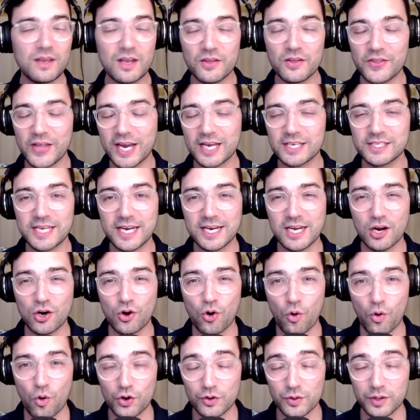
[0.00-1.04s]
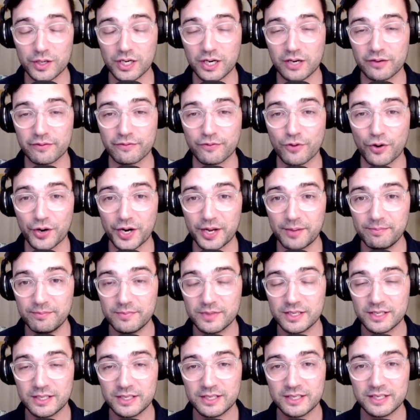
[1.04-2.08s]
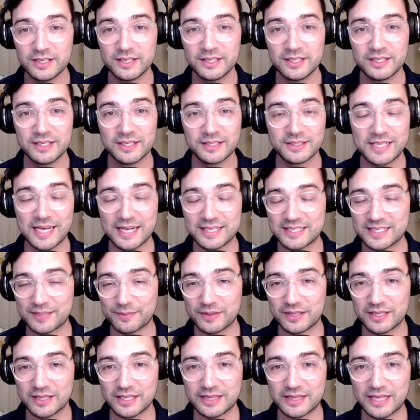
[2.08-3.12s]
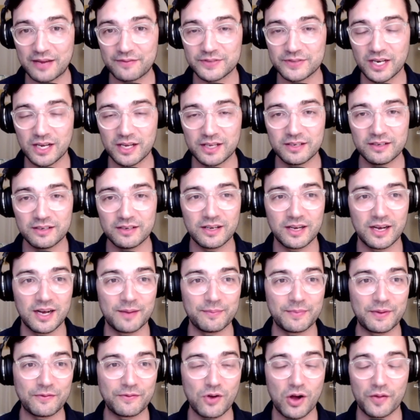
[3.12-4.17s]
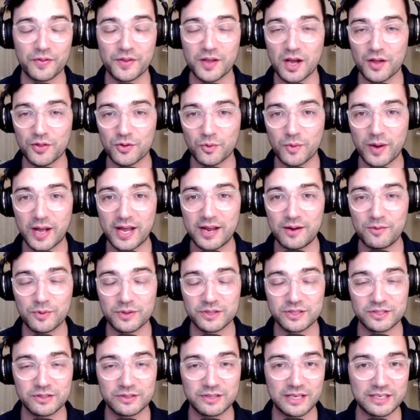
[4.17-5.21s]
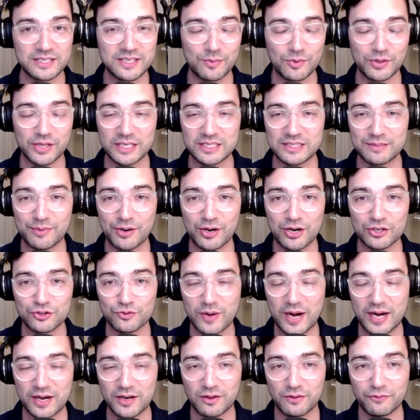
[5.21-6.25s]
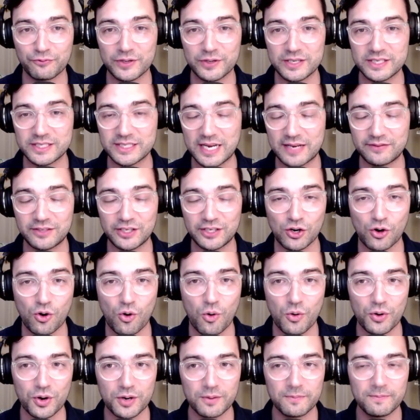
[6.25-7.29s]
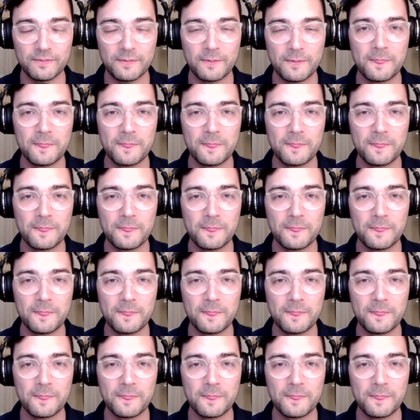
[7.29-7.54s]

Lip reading: They could take a corner and convert him. That's something that they've done. They've gone the other way with someone like Demarius Randall, free safety to corner.